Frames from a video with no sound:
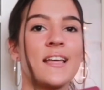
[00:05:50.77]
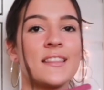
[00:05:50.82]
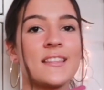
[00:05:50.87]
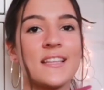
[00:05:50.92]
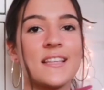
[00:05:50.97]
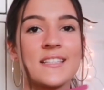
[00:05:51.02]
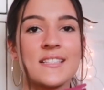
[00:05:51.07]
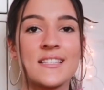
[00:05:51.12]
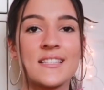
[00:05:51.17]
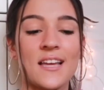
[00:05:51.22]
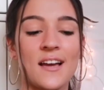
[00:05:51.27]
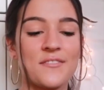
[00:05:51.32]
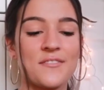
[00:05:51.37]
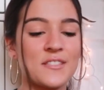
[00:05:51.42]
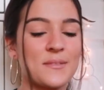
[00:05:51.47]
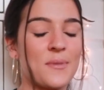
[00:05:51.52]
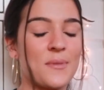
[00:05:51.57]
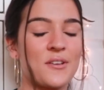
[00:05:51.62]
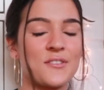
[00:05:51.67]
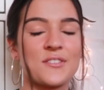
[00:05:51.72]
This stuff
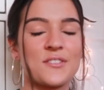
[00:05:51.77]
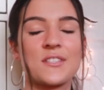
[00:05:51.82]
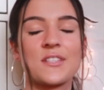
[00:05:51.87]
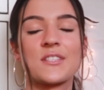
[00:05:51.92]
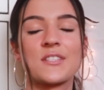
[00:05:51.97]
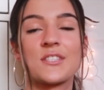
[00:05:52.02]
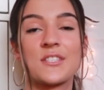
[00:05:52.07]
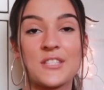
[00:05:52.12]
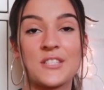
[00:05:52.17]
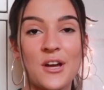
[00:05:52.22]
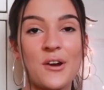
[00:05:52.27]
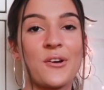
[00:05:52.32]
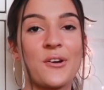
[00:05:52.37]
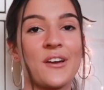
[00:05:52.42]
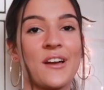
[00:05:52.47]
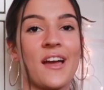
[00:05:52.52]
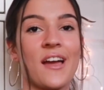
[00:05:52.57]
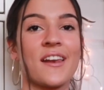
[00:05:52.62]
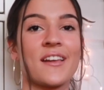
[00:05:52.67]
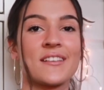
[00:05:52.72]
smells so
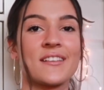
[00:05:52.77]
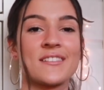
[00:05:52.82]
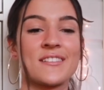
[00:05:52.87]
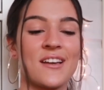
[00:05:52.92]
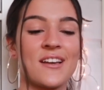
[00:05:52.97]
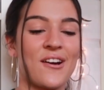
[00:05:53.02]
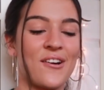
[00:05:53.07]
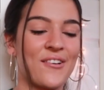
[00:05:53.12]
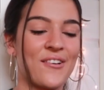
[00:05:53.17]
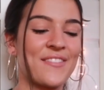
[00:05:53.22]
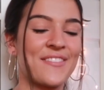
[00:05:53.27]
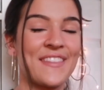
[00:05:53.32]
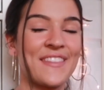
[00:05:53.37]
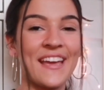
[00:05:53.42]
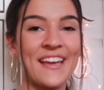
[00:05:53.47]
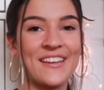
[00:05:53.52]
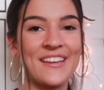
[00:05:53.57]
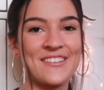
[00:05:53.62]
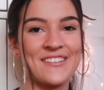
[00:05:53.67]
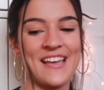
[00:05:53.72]
good. So
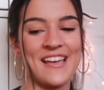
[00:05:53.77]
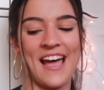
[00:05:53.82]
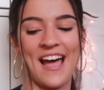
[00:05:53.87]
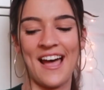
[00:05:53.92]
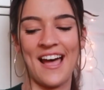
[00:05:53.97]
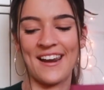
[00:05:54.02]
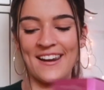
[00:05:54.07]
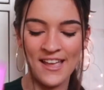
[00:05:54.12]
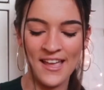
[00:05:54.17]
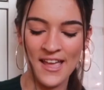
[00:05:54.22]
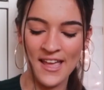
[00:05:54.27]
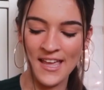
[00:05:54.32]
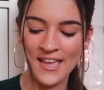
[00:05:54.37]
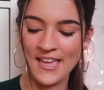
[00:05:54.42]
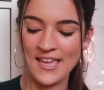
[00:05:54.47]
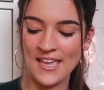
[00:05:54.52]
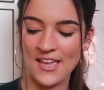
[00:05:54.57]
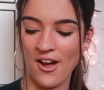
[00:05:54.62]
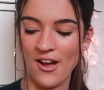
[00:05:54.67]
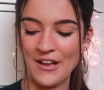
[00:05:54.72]
thank you, Dad.
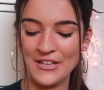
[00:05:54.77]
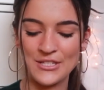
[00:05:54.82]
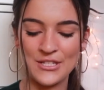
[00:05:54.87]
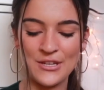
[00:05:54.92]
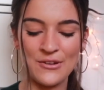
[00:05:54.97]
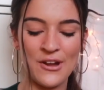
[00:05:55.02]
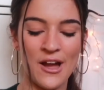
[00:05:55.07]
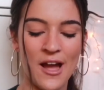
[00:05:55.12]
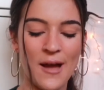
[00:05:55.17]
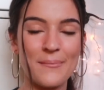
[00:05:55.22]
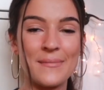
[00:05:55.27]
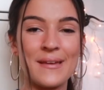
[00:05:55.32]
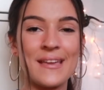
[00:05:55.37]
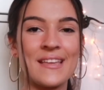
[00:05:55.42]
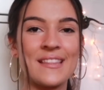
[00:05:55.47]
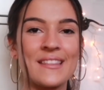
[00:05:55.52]
He also got me